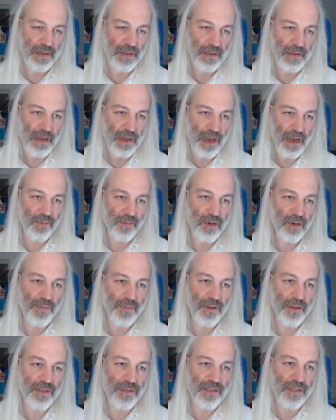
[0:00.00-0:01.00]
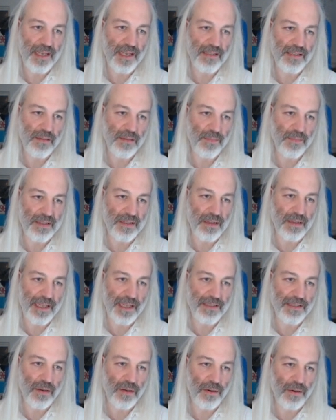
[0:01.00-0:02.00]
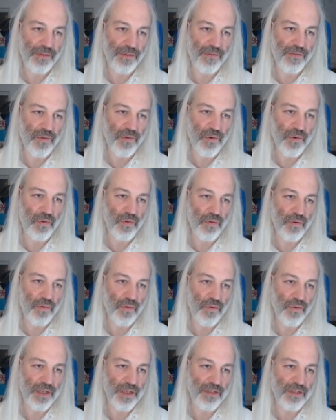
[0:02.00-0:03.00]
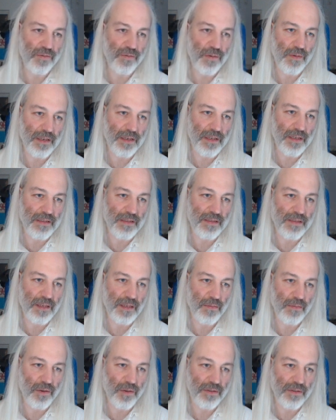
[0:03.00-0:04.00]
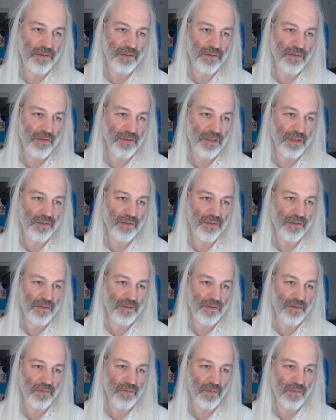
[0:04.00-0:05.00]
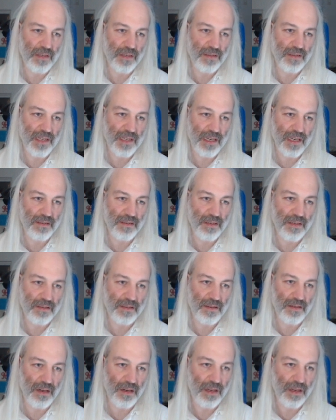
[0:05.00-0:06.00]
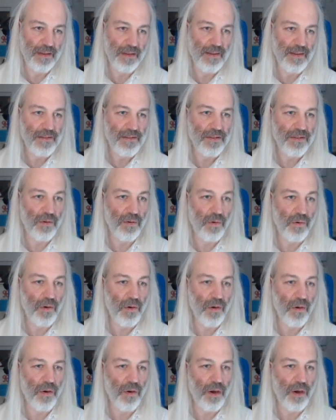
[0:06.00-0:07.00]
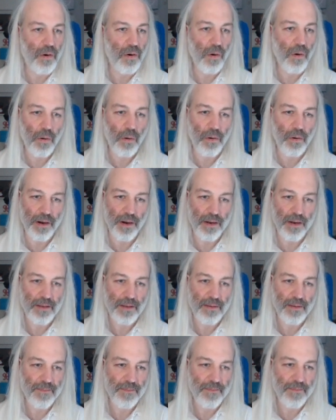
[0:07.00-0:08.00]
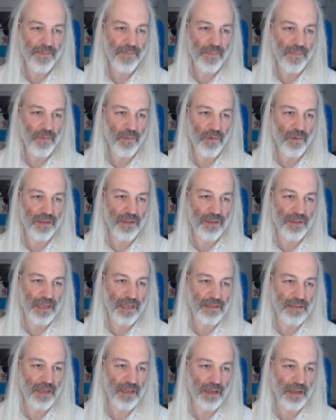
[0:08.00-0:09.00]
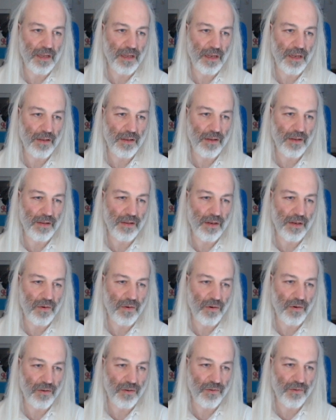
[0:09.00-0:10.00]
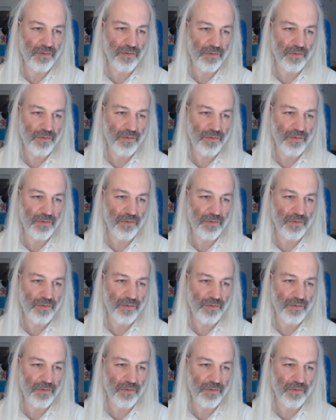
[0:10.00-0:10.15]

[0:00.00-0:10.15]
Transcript: I'm going to be using stencil, but let's go through each one and see what each one does actually. So core, what does the core do?